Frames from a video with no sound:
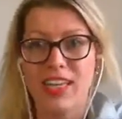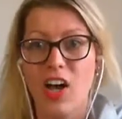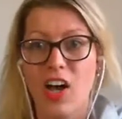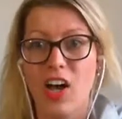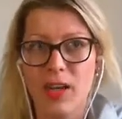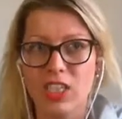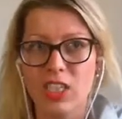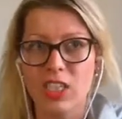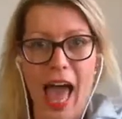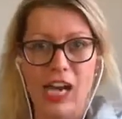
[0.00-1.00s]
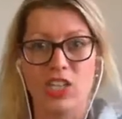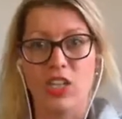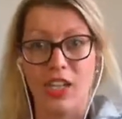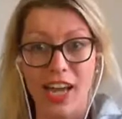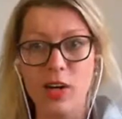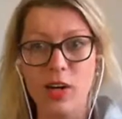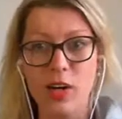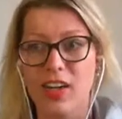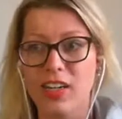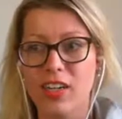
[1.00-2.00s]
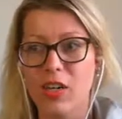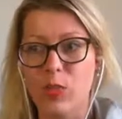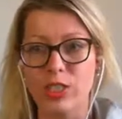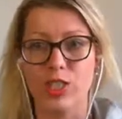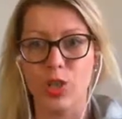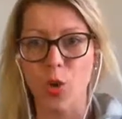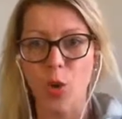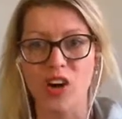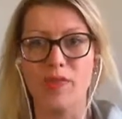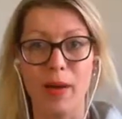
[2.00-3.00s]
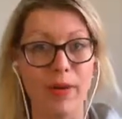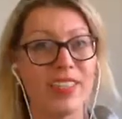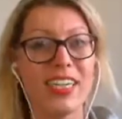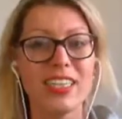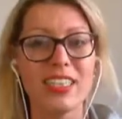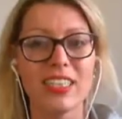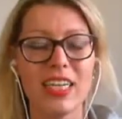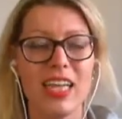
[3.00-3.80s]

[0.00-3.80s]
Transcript: not to mention my actual client work, which is the core of my business.